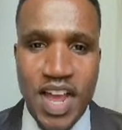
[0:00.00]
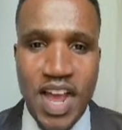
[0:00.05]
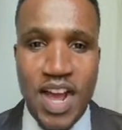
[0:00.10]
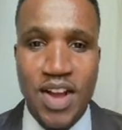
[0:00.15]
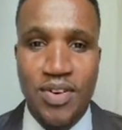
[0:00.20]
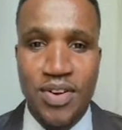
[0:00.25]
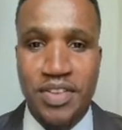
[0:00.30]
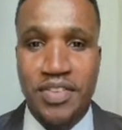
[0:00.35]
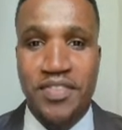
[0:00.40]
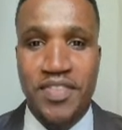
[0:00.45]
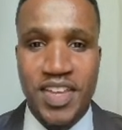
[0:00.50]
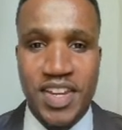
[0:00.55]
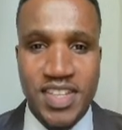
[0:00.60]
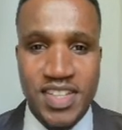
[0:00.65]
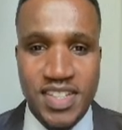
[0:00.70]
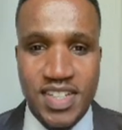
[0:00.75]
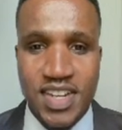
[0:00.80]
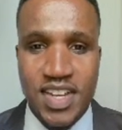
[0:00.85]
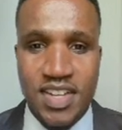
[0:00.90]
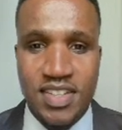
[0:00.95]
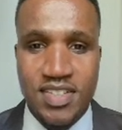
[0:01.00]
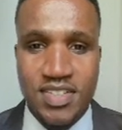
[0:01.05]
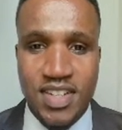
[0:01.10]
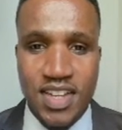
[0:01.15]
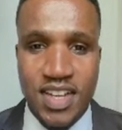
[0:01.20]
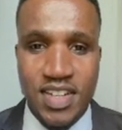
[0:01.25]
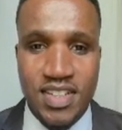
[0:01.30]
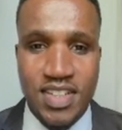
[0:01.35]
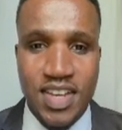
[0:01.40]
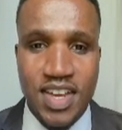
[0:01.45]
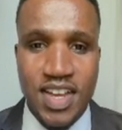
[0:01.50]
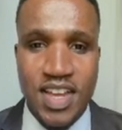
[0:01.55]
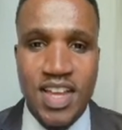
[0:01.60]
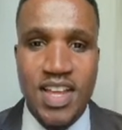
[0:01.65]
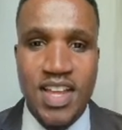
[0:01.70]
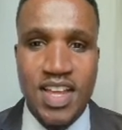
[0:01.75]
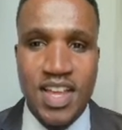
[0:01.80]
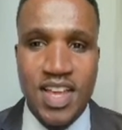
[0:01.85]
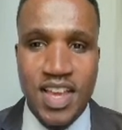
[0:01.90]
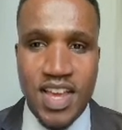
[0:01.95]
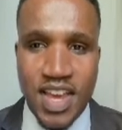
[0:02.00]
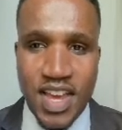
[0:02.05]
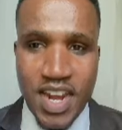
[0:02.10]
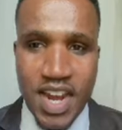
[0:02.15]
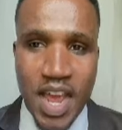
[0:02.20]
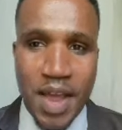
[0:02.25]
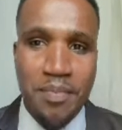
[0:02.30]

I was visiting Atlanta and